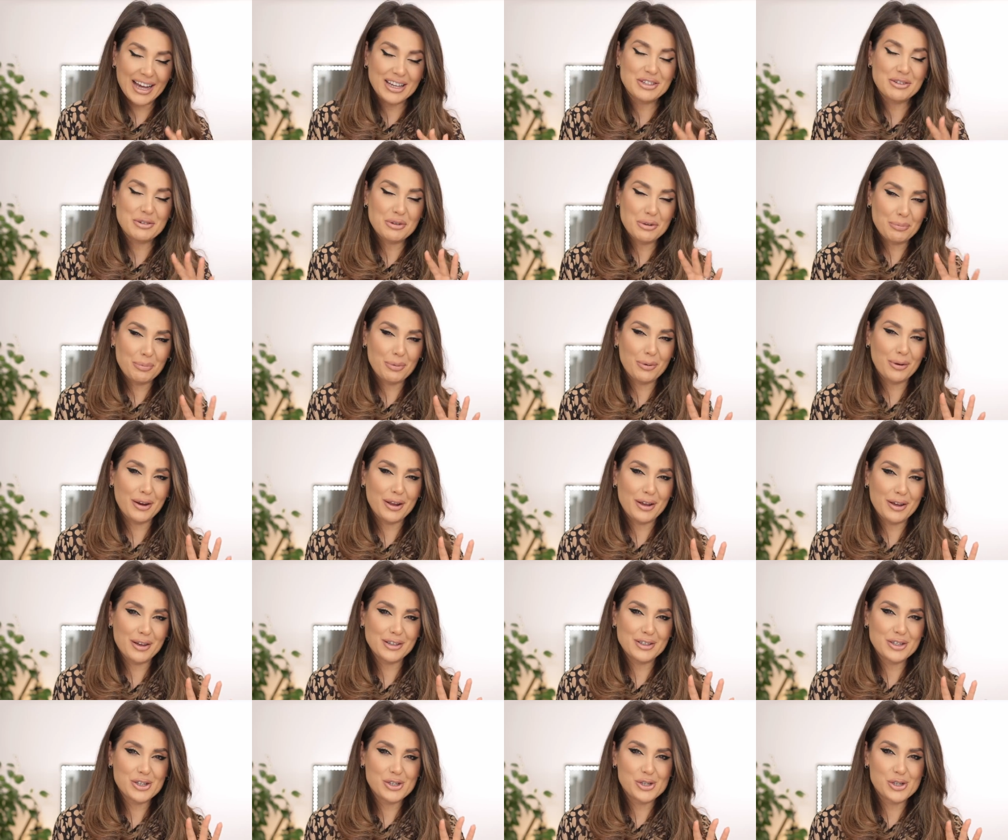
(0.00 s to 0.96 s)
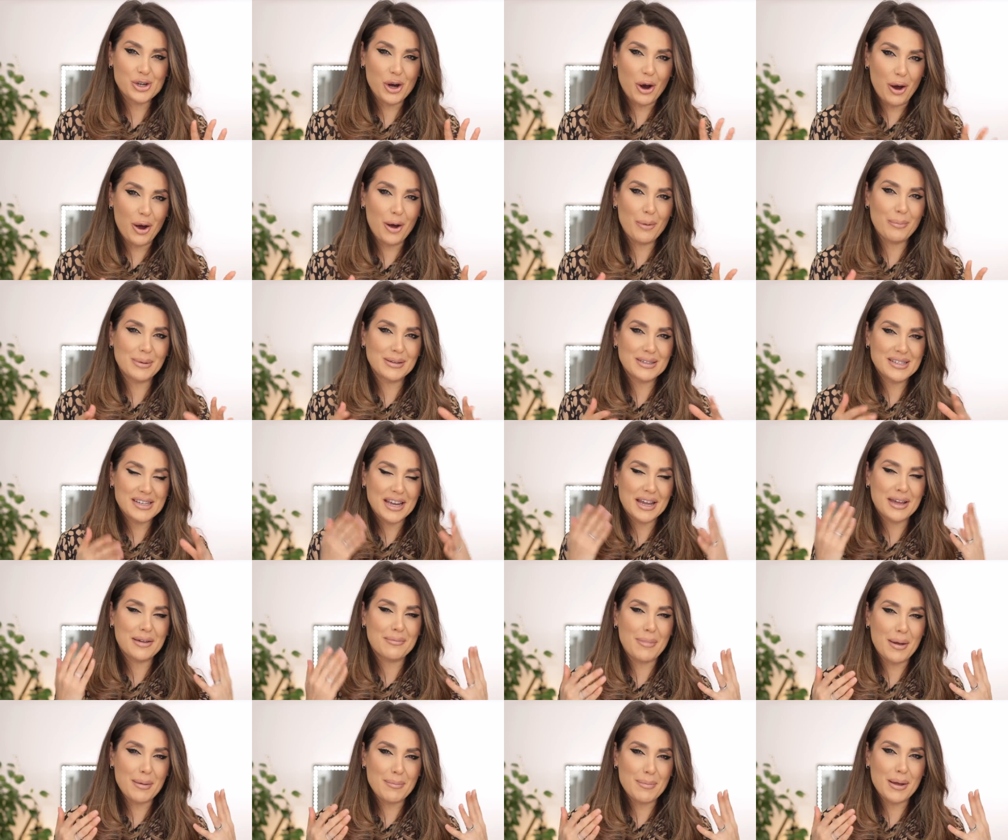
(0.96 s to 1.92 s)
I do a pretty good job at
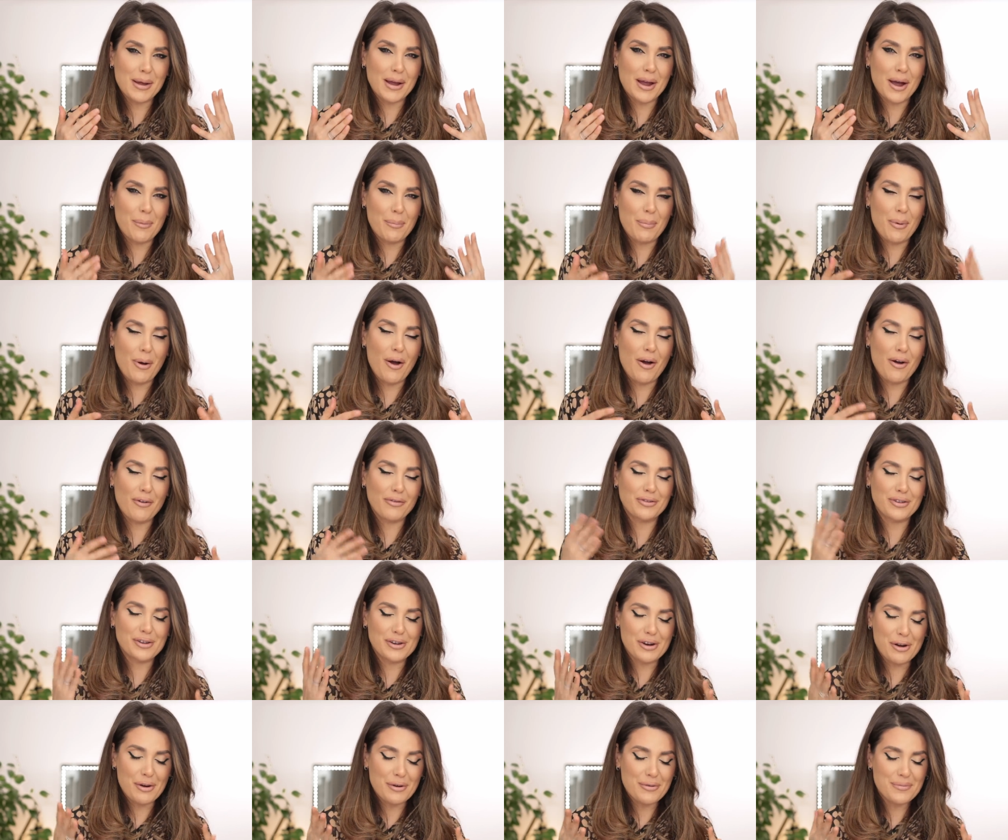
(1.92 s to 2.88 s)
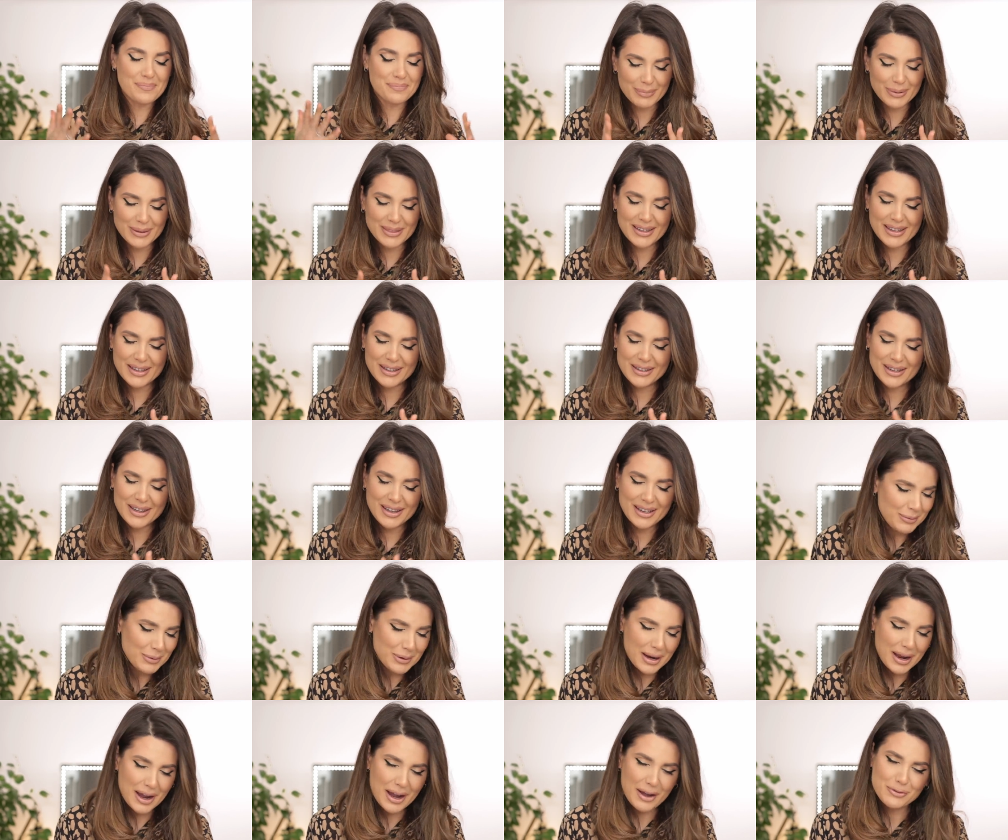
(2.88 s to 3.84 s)
taking my makeup off, you know, but then
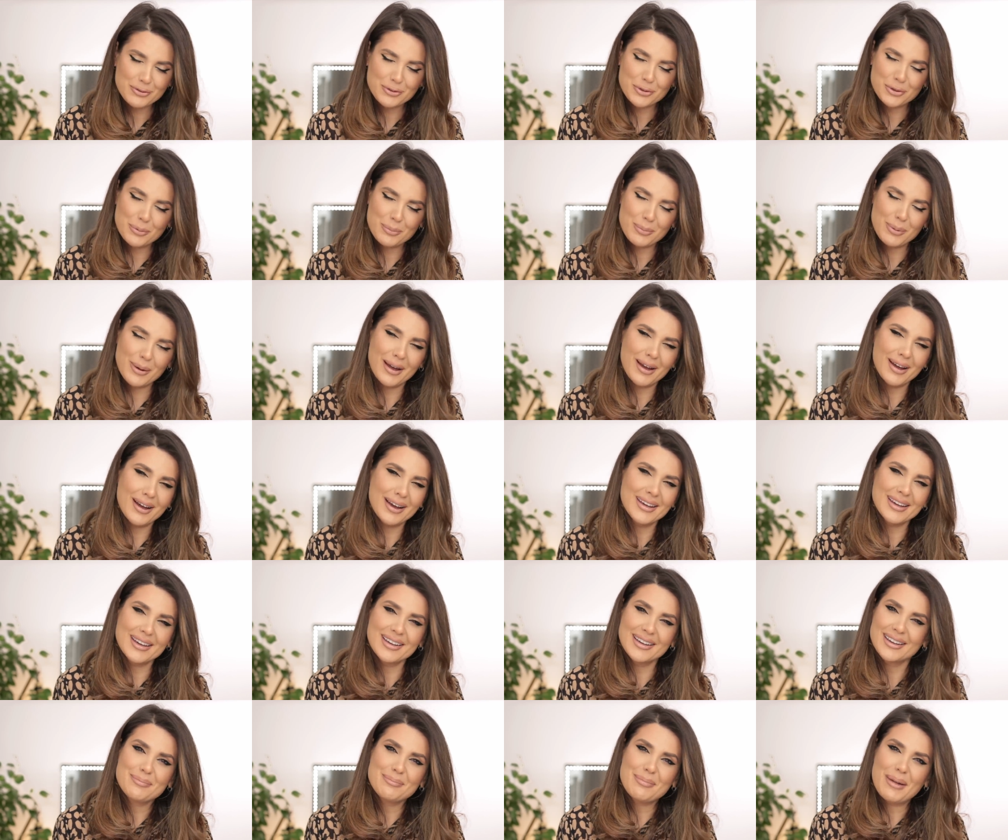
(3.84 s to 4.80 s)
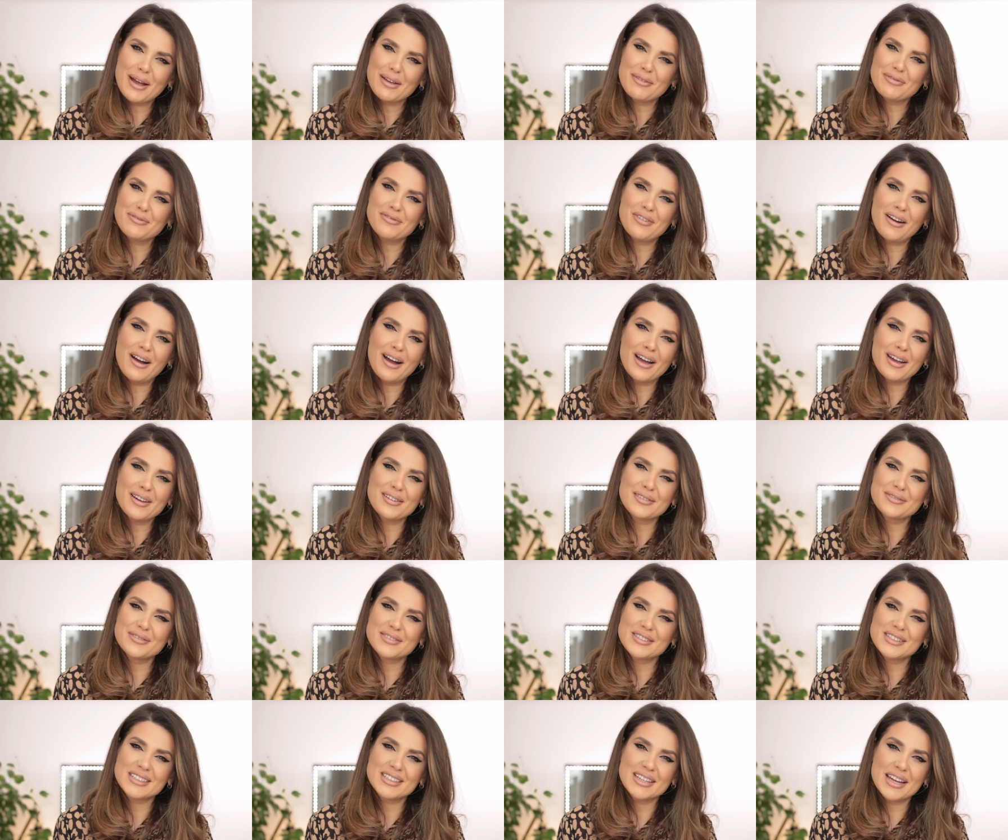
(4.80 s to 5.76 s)
when I have to apply my
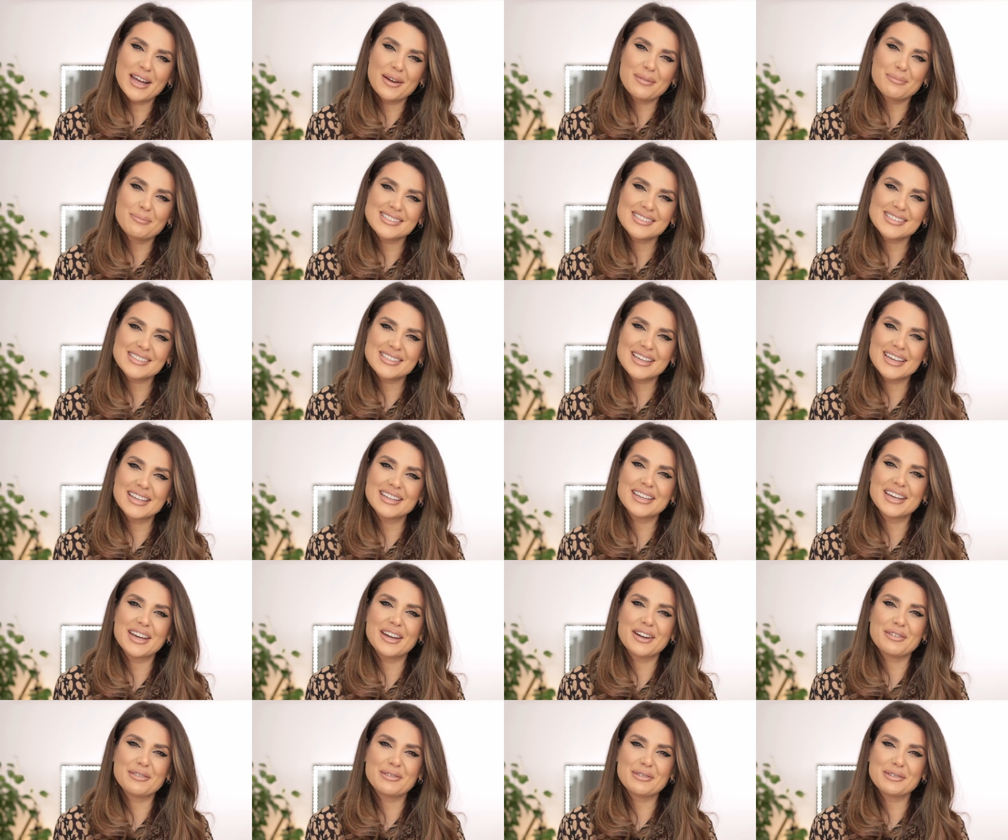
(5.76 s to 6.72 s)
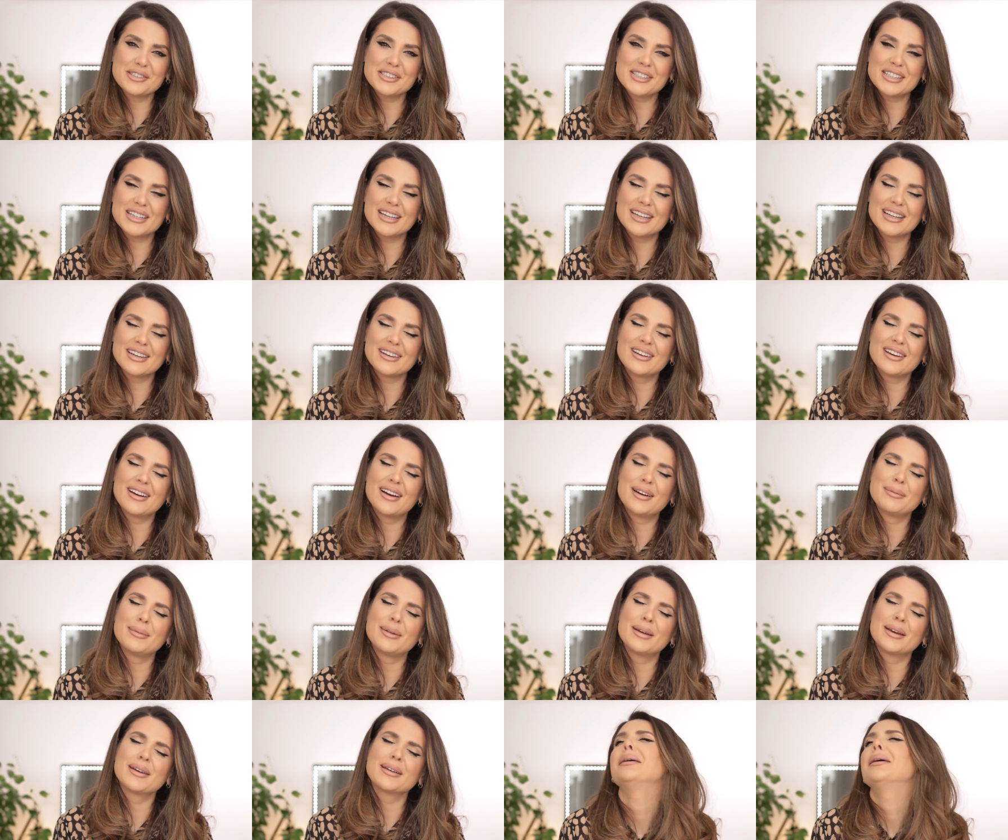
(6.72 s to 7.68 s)
five-step skincare routine,
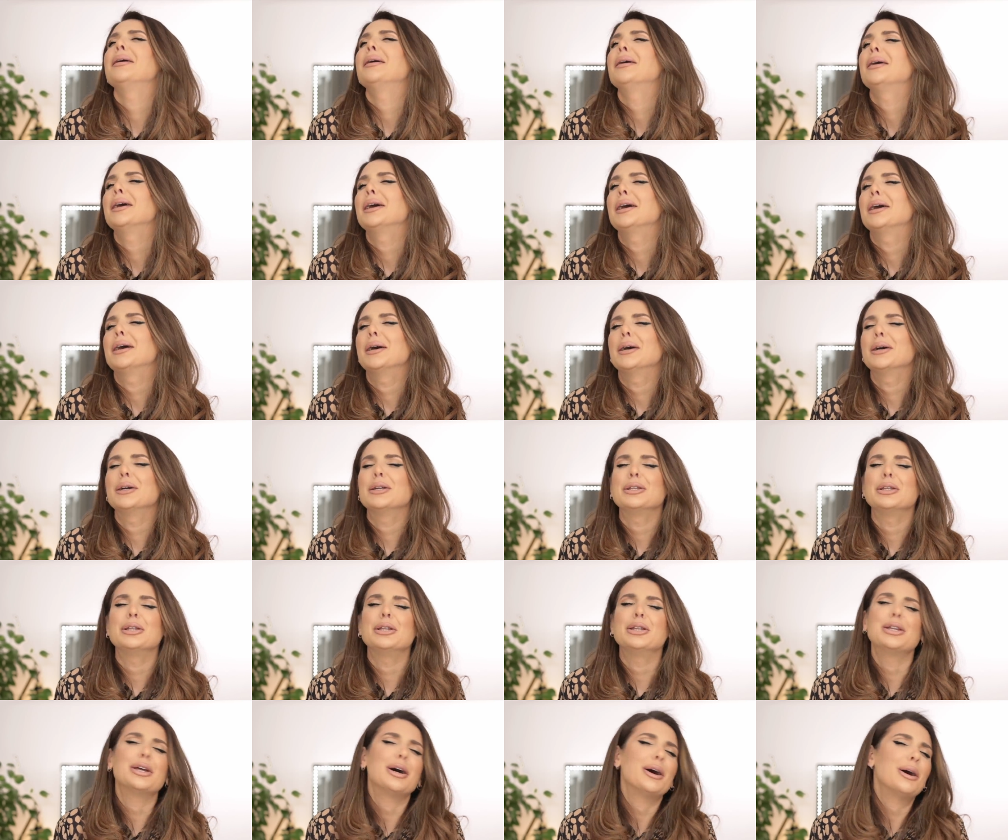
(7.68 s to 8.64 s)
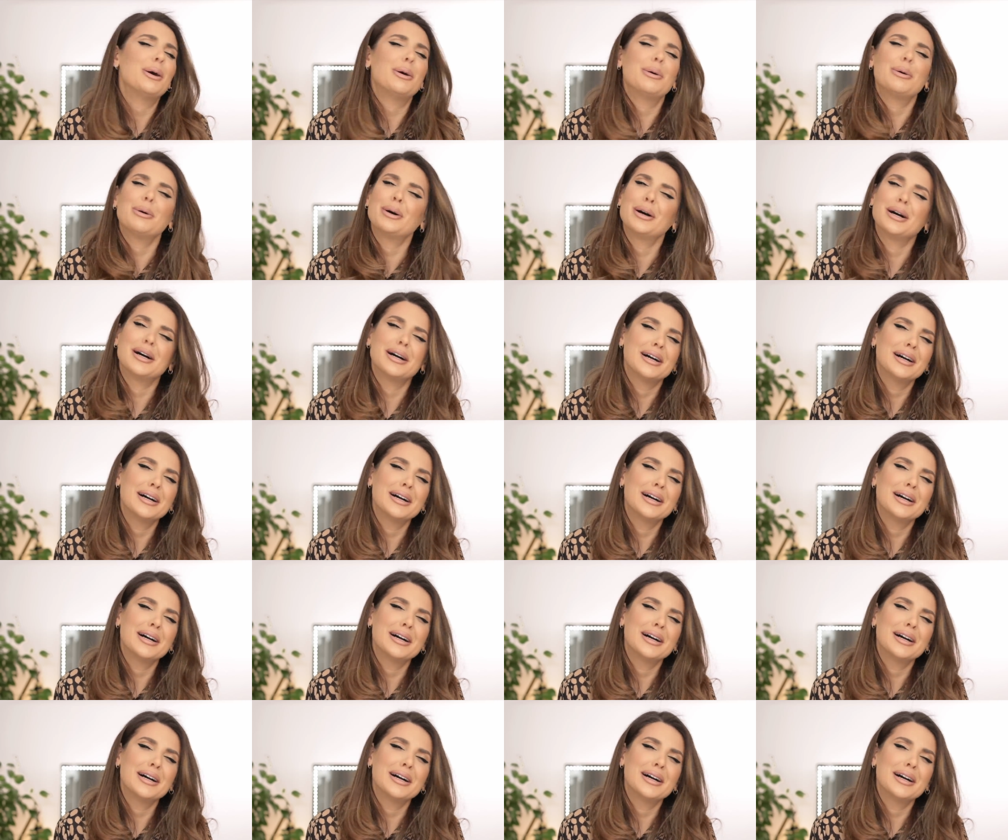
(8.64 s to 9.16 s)
I'm like, oh, no,